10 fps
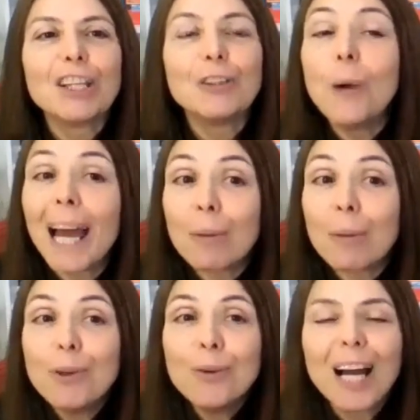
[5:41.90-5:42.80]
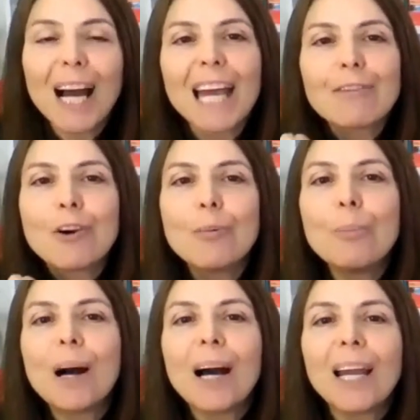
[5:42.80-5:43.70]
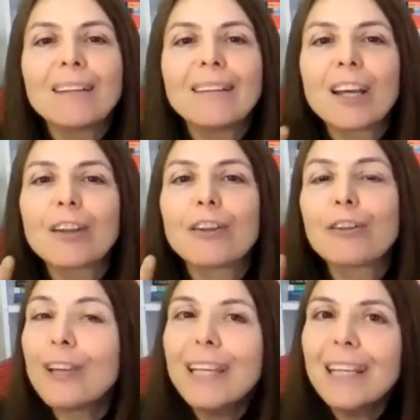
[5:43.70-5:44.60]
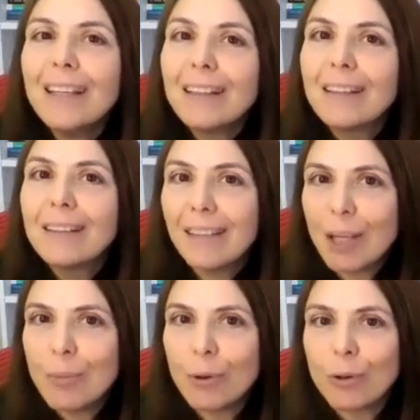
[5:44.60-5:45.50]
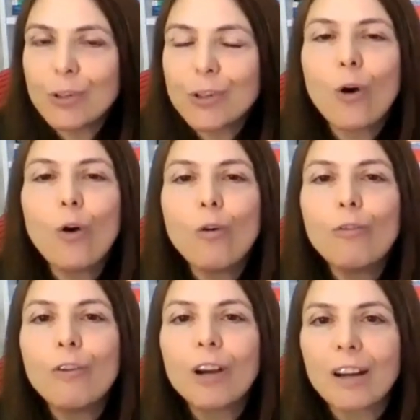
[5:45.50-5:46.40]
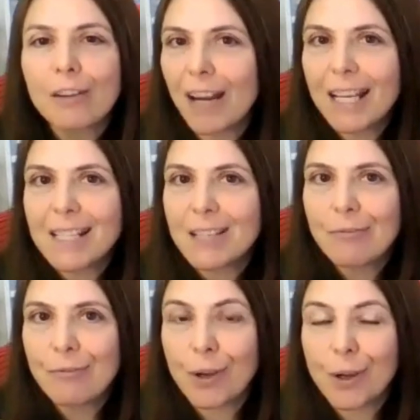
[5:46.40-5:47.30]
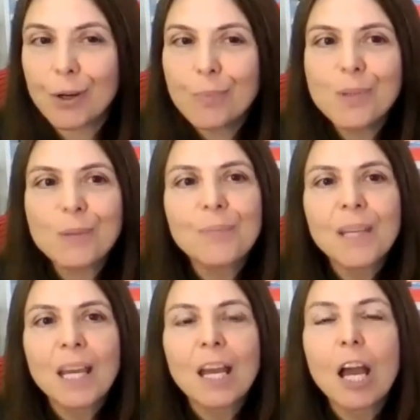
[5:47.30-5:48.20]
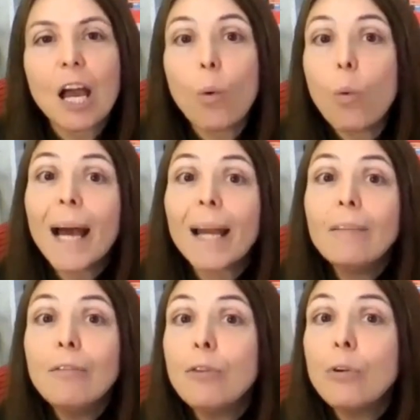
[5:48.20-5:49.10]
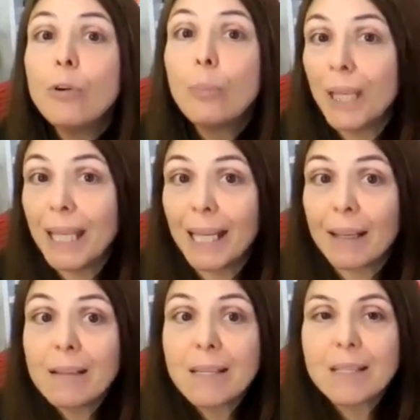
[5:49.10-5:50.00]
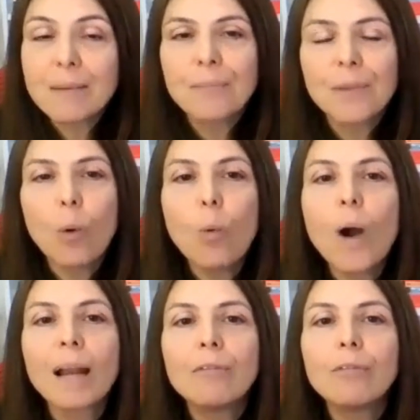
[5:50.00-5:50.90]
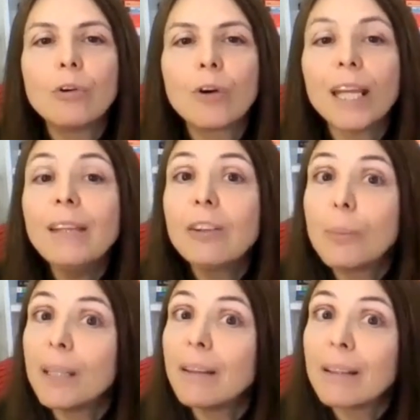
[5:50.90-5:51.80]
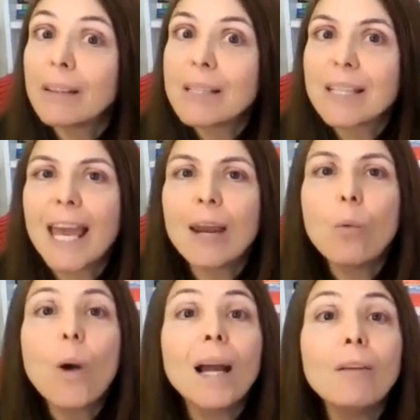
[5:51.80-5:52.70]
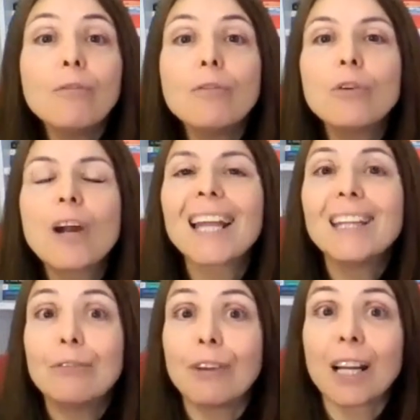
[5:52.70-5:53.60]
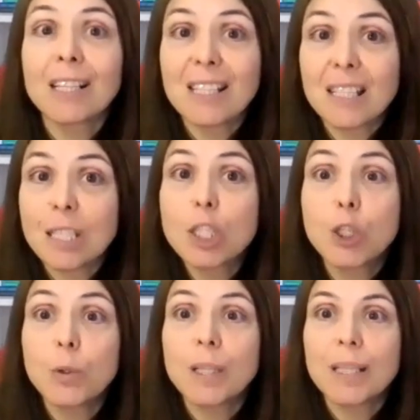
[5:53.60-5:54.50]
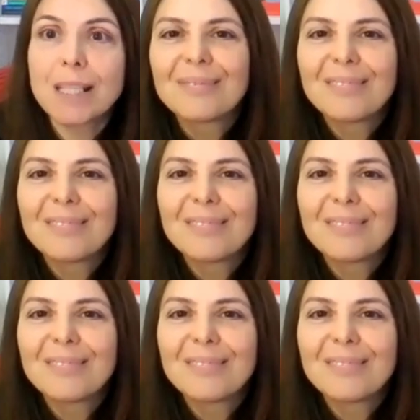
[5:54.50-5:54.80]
To help you, I have compiled 3 tables of reflexive verbs, one for beginners, one for intermediates, and one for advanced students.